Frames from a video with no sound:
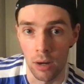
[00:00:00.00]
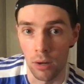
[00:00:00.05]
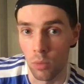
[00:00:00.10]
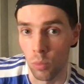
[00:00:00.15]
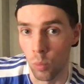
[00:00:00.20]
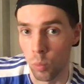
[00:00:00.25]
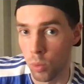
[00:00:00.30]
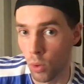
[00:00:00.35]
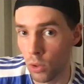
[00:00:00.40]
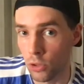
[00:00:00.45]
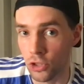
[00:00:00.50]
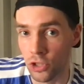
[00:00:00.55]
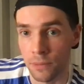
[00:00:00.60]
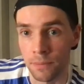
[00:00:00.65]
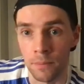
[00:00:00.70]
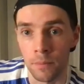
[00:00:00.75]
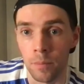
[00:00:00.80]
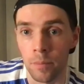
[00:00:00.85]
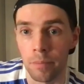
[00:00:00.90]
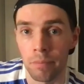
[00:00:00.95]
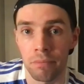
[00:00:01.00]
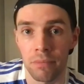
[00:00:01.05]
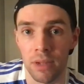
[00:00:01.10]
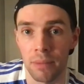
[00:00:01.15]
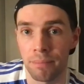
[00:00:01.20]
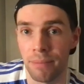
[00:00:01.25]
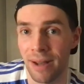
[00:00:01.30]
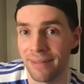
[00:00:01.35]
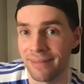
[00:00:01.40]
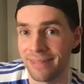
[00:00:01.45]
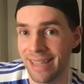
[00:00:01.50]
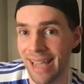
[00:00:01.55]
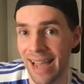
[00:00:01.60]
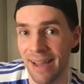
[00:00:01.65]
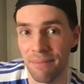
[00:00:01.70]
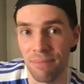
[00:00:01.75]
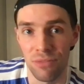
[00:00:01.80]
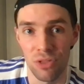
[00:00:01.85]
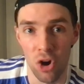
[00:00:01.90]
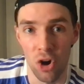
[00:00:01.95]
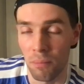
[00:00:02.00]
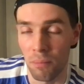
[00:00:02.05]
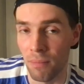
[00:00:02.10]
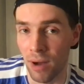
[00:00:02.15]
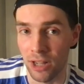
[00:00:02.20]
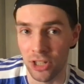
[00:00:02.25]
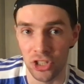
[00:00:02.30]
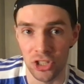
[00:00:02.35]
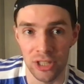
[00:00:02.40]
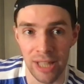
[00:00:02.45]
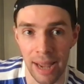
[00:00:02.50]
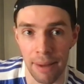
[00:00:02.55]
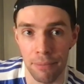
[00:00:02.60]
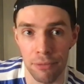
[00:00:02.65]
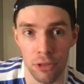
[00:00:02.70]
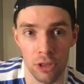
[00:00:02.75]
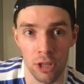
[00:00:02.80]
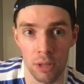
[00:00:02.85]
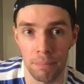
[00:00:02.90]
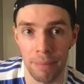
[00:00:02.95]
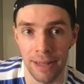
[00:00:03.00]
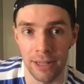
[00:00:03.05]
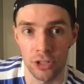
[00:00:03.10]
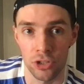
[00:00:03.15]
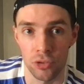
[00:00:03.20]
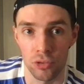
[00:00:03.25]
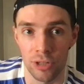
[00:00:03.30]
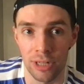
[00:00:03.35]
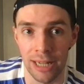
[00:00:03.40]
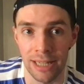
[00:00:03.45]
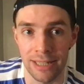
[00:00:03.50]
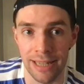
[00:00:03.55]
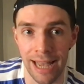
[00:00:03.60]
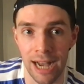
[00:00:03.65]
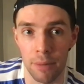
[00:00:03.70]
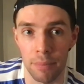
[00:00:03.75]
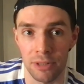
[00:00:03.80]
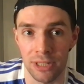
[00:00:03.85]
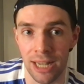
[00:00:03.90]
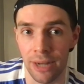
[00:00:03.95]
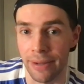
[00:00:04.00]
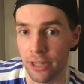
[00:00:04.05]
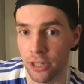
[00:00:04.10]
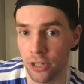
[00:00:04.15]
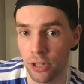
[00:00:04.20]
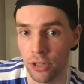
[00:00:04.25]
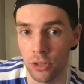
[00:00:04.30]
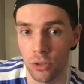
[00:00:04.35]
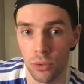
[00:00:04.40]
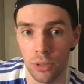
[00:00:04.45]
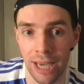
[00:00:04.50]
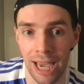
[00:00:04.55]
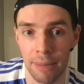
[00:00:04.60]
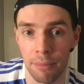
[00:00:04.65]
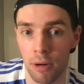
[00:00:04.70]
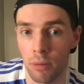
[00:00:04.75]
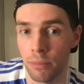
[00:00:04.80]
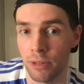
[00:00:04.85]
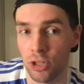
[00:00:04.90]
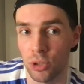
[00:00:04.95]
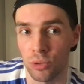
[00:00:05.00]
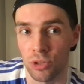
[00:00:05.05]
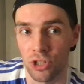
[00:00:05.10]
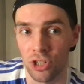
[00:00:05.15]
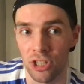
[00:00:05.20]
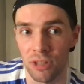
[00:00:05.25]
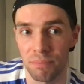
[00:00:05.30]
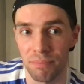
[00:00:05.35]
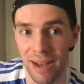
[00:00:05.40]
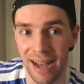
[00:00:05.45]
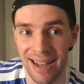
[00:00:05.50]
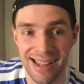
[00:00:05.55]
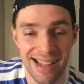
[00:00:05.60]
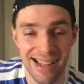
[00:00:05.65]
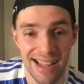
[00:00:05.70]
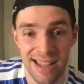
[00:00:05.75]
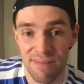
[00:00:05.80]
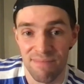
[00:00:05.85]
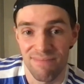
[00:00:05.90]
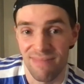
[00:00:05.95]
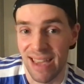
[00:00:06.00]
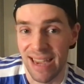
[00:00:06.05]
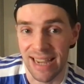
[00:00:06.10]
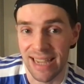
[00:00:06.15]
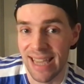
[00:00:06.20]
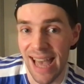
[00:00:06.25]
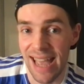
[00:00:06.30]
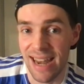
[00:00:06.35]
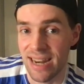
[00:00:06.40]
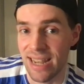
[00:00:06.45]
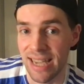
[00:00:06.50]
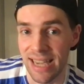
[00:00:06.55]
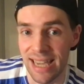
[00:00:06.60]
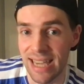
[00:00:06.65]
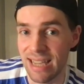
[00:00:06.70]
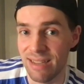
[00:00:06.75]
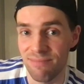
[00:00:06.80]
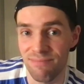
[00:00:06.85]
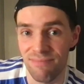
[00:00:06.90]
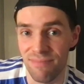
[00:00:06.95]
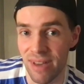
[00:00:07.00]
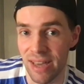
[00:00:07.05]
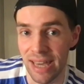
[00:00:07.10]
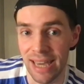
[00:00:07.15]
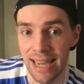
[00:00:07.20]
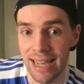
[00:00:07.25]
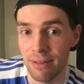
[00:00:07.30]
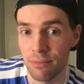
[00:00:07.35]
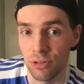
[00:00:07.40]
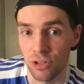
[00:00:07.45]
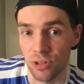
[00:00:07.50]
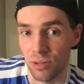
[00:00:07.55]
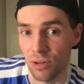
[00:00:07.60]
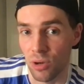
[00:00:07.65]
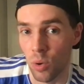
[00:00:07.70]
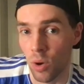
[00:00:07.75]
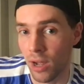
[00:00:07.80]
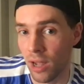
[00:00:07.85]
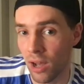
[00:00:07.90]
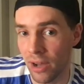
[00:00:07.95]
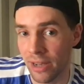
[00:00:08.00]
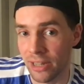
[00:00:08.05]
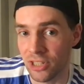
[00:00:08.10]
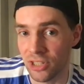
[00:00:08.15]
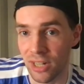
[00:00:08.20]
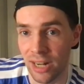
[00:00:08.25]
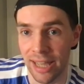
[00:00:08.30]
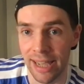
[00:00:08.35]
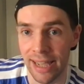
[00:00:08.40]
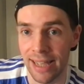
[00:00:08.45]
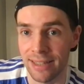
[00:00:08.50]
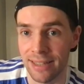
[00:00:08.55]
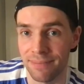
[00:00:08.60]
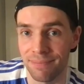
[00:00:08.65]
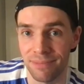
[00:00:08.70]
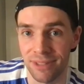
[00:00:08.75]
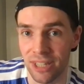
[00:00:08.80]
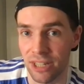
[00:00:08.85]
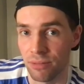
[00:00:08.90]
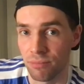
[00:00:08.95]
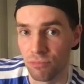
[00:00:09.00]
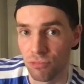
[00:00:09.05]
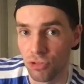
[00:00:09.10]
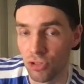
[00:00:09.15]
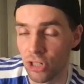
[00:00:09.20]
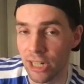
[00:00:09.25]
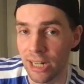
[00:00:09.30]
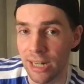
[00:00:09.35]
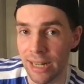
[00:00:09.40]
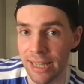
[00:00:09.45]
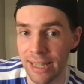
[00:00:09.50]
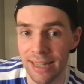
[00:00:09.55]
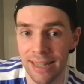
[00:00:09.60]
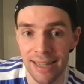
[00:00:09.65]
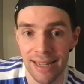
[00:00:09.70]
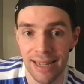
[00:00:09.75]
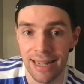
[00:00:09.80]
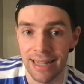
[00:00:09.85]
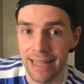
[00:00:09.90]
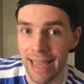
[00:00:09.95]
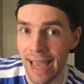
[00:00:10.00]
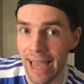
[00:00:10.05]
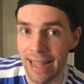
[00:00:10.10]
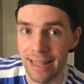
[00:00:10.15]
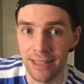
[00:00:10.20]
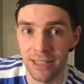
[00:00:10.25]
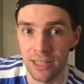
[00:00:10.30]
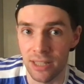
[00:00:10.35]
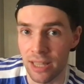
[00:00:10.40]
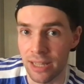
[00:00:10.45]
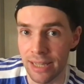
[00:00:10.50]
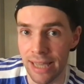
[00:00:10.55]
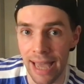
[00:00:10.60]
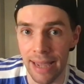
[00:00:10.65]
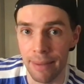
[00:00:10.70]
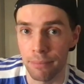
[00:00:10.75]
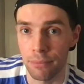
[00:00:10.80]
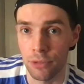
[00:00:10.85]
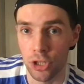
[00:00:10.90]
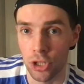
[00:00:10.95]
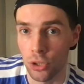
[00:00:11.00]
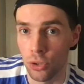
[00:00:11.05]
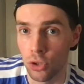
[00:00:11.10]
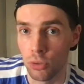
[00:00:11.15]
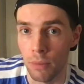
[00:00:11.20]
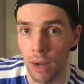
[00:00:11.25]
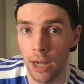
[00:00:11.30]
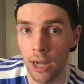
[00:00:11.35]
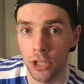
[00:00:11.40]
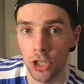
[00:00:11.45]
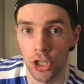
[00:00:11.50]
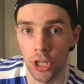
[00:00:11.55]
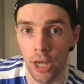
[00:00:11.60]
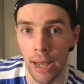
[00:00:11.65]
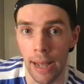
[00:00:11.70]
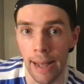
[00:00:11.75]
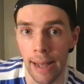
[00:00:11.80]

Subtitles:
was. But yeah, not much depth on the bench really to help us out. And Kunku came on, which was good. But again, he was quite isolated. Didn't really get into the game too much.